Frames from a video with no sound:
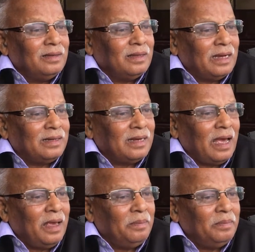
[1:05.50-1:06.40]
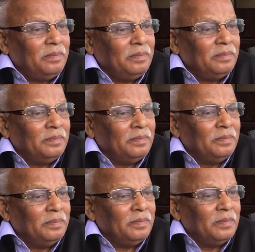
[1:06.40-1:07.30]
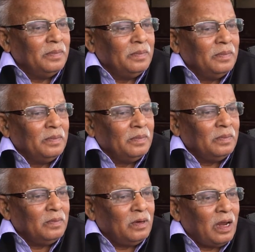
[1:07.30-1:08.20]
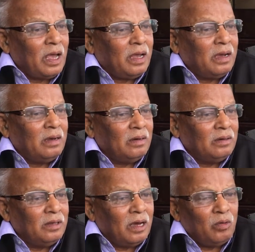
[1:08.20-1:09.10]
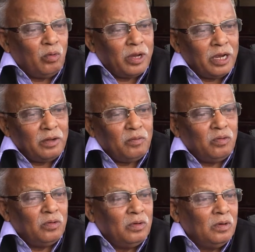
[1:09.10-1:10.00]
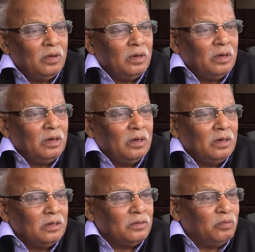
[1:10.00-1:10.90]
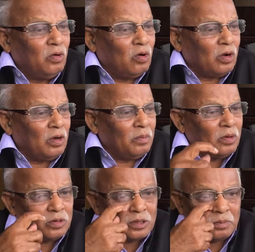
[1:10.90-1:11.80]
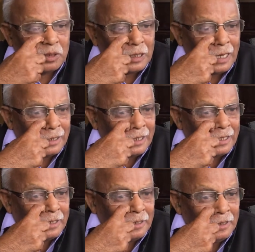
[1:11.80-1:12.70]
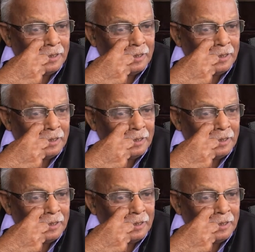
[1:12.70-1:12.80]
that time, like the advocate forum or something like that.